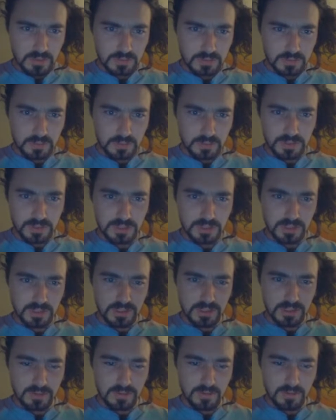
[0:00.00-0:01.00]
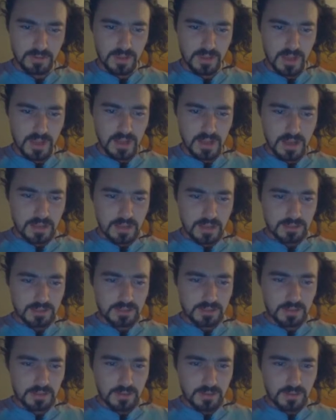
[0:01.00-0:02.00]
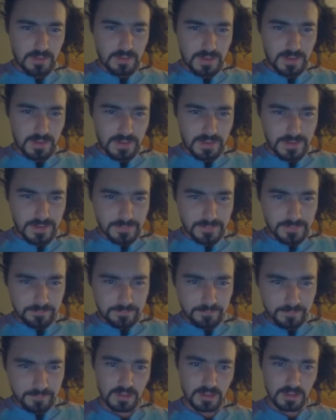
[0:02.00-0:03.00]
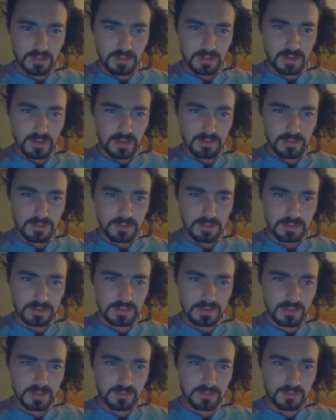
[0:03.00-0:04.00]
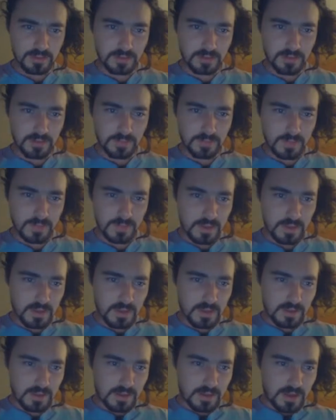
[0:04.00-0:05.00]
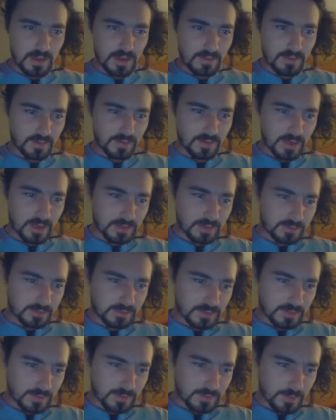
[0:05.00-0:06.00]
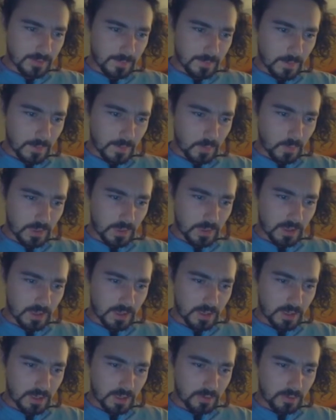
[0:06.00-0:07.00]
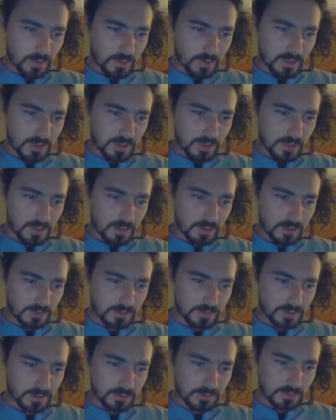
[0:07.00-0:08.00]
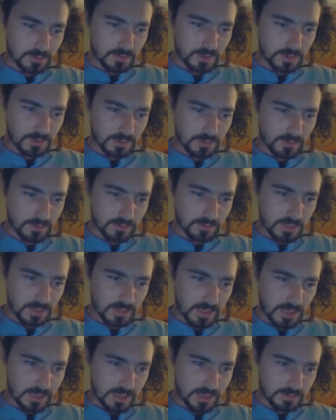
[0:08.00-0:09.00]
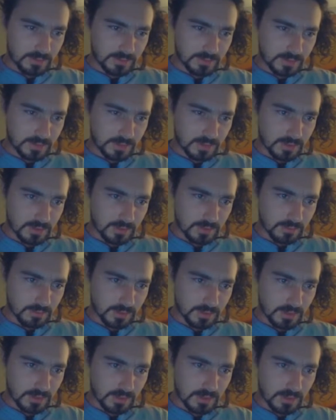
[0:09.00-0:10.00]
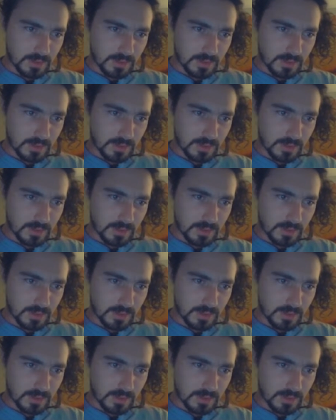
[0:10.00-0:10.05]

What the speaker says: We're just going to ignore that. So, oh, here's the other thing. I forgot to do something. We're going to want to go to used items only.